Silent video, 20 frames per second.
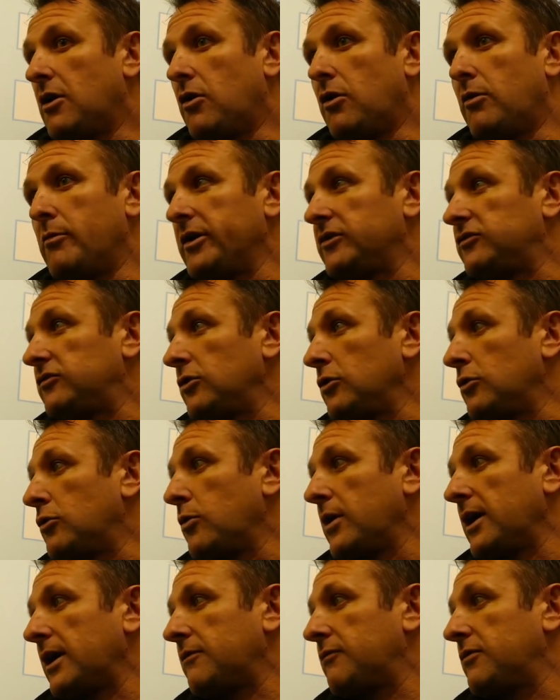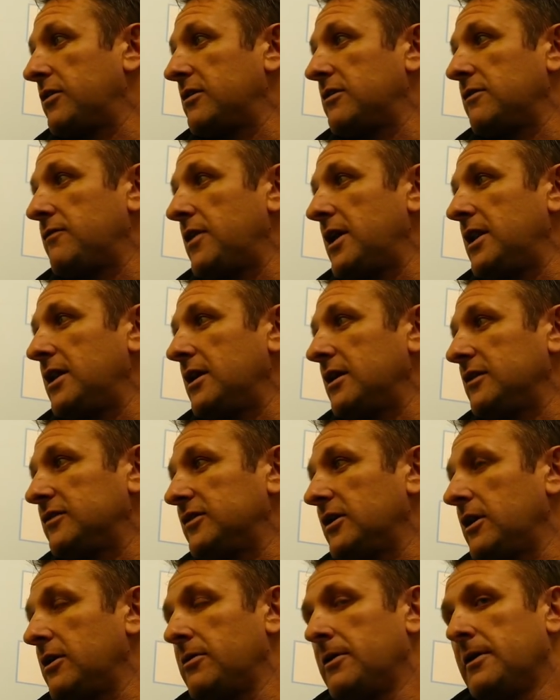almost too quick for the defender.
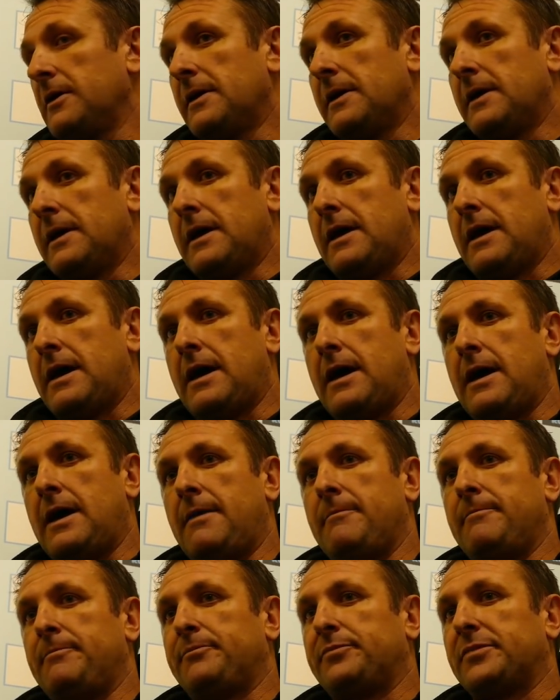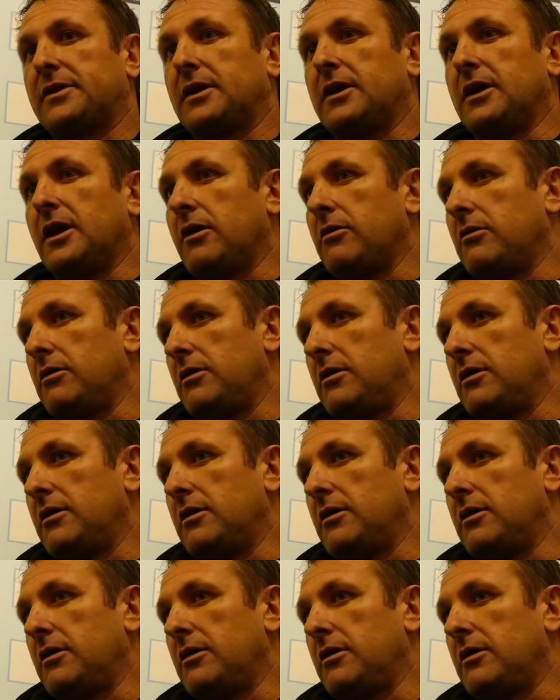So um, you know,